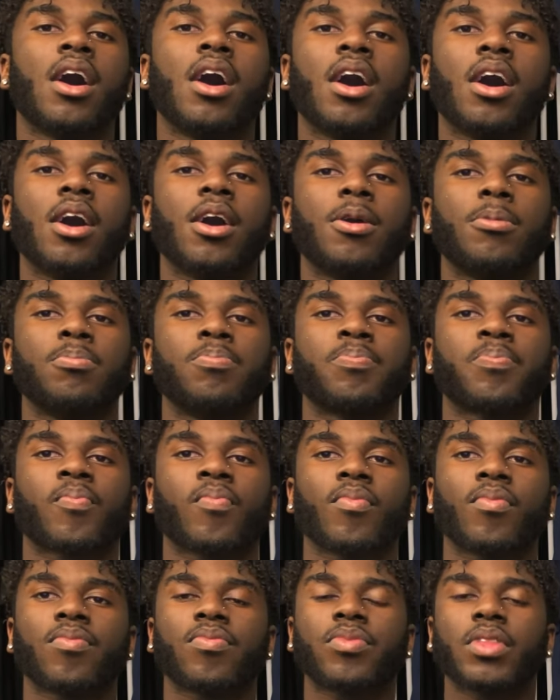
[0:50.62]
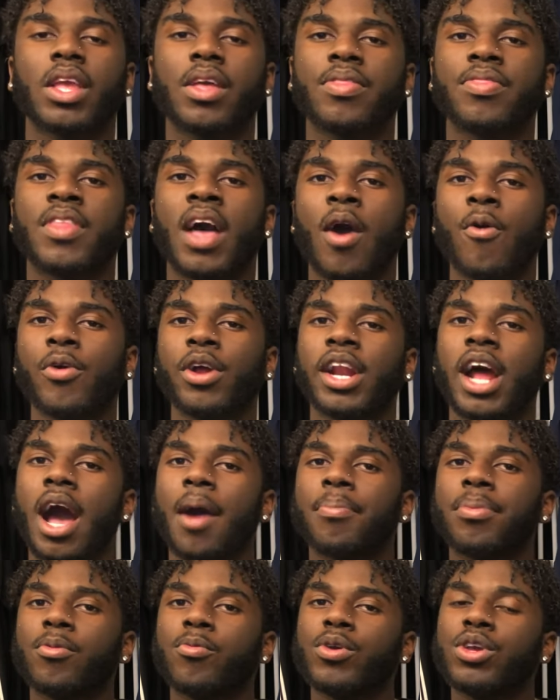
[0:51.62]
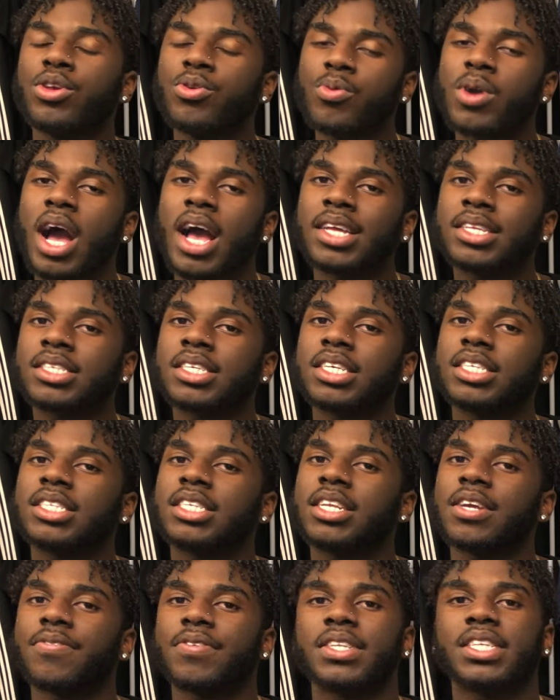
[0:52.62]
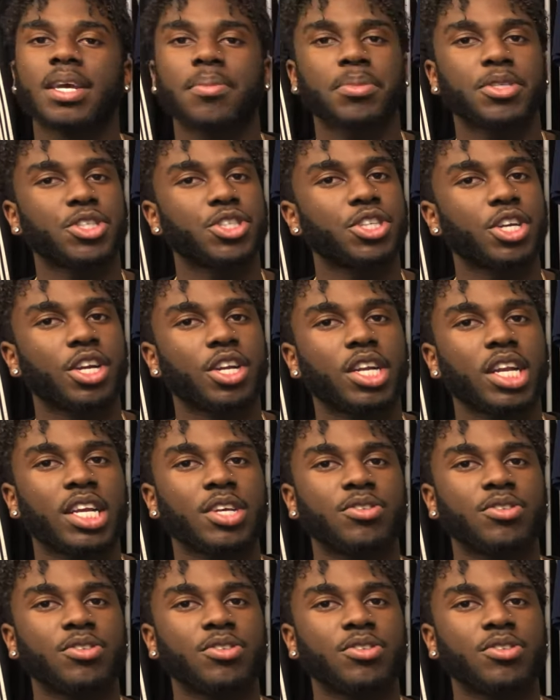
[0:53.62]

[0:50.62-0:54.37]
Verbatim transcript: that wouldn't happen with you guys because it's a different type of shirt.